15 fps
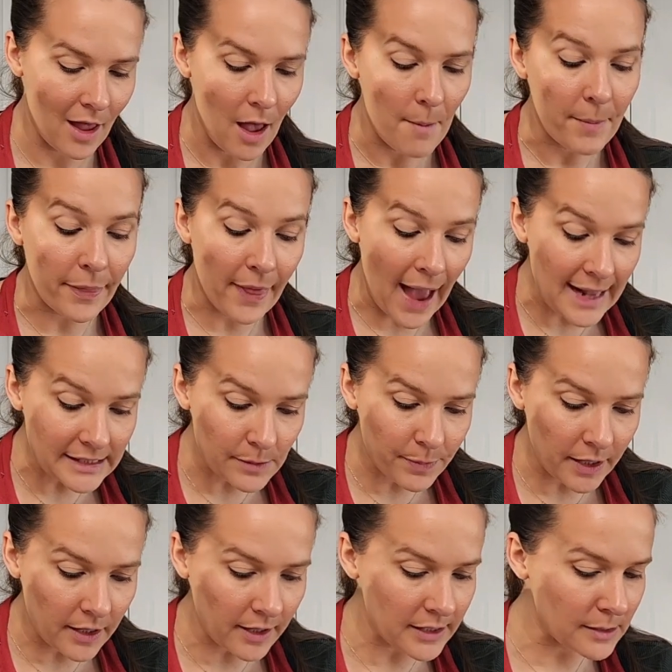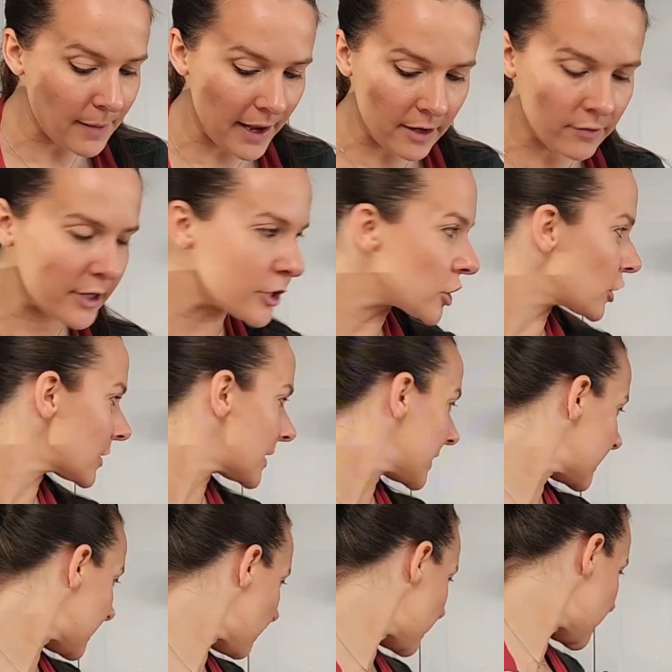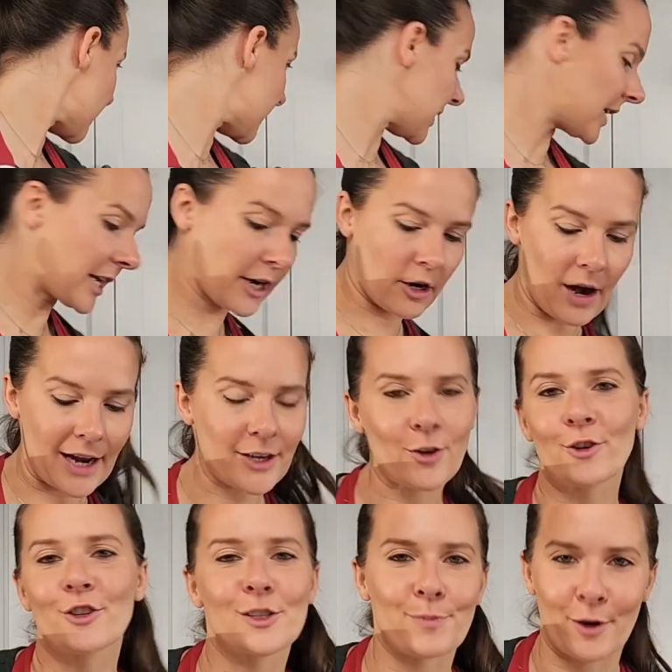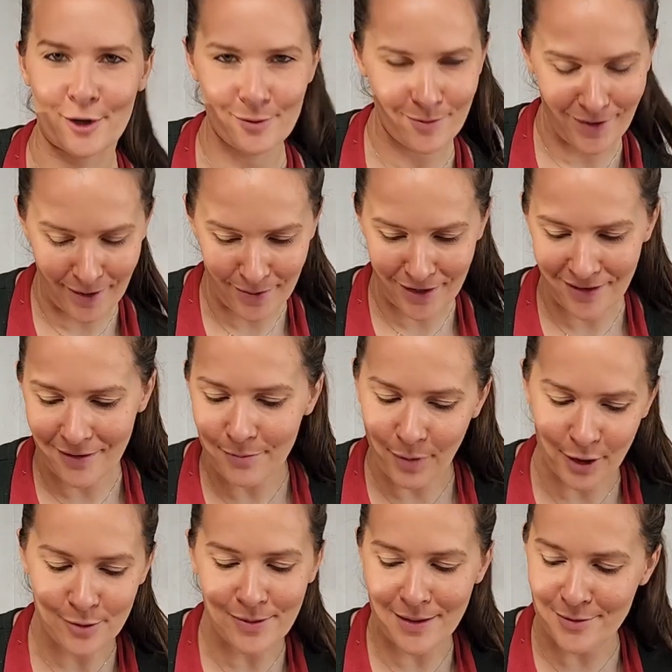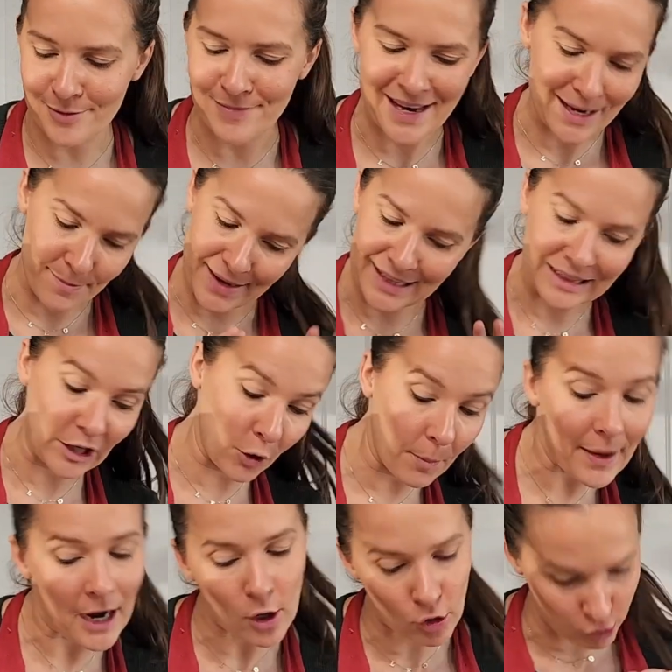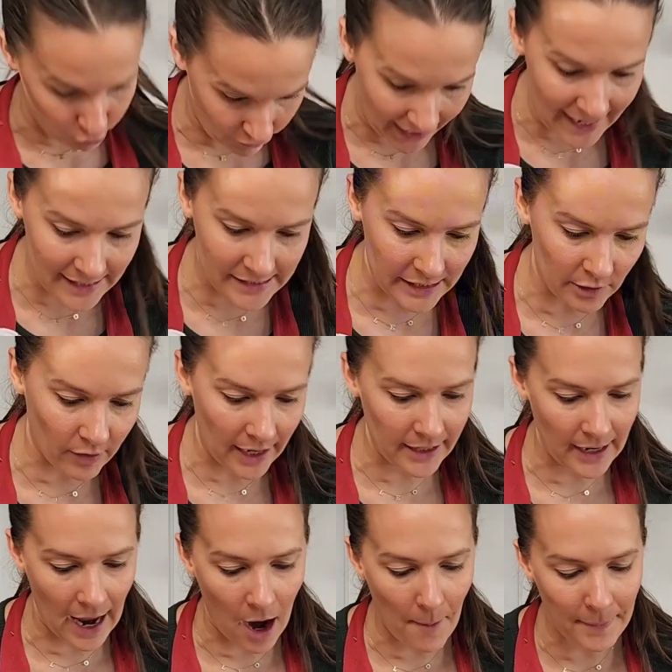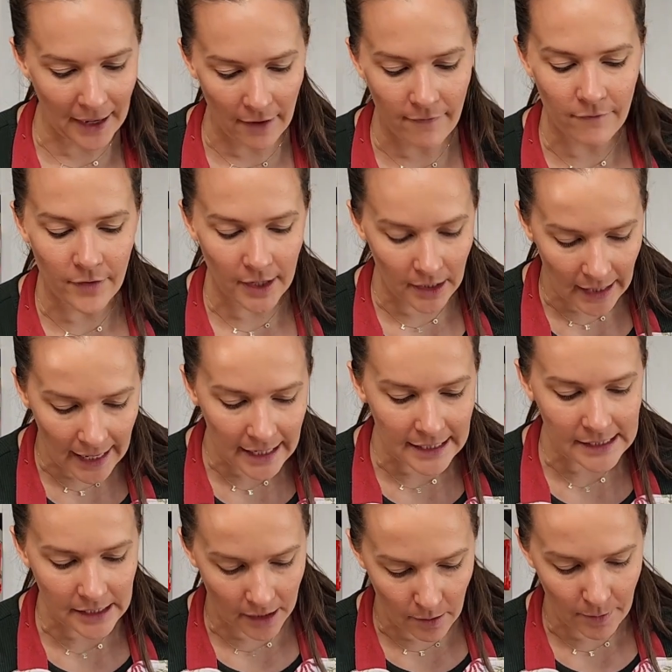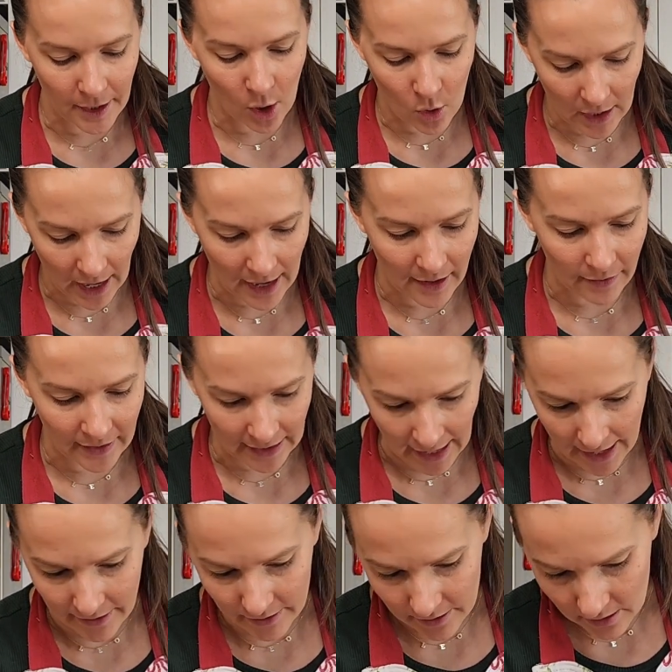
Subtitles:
But that's because my original system, which is in here, I don't use parchment paper. Parchment paper is making me a little bit crazy right now, but I feel like it's gonna be okay in the end.